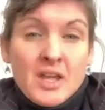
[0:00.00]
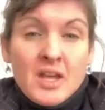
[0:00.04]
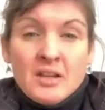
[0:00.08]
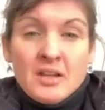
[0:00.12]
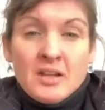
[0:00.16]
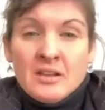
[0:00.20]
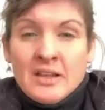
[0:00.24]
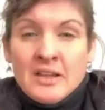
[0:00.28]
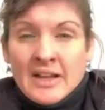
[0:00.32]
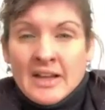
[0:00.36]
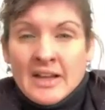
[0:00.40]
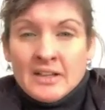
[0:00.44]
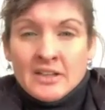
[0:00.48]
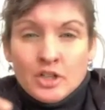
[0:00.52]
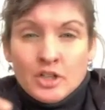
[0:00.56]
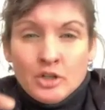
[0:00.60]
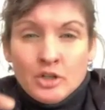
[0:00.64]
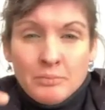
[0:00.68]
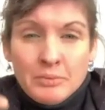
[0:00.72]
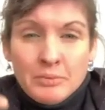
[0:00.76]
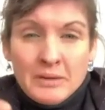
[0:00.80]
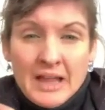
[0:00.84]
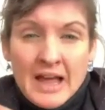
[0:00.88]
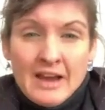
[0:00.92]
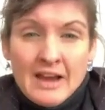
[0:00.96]
like a little
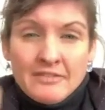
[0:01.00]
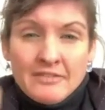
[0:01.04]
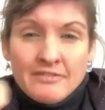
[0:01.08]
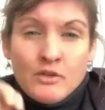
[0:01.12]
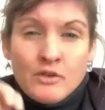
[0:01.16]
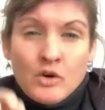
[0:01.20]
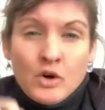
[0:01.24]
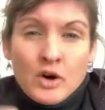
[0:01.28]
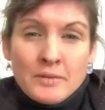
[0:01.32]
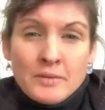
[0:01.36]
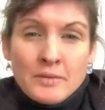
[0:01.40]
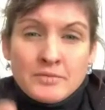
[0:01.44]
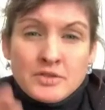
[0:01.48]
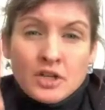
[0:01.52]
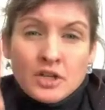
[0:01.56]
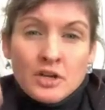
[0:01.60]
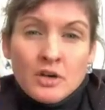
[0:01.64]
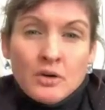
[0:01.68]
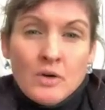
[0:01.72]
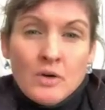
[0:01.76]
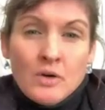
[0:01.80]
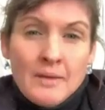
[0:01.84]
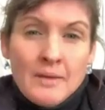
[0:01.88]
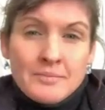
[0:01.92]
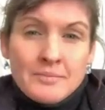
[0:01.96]
platform to go
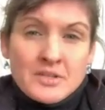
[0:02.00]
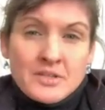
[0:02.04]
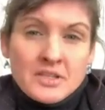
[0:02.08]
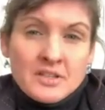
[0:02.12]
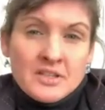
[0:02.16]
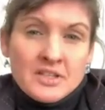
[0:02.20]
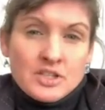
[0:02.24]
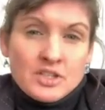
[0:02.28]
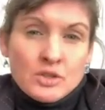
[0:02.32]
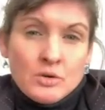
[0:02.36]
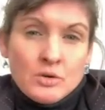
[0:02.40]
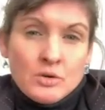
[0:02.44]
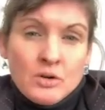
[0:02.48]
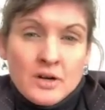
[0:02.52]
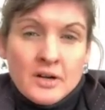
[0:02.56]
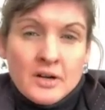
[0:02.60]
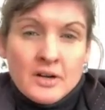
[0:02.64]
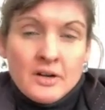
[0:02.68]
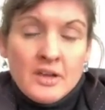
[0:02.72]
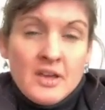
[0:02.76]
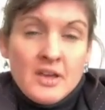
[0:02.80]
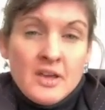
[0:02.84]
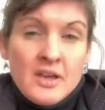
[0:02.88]
up to the door.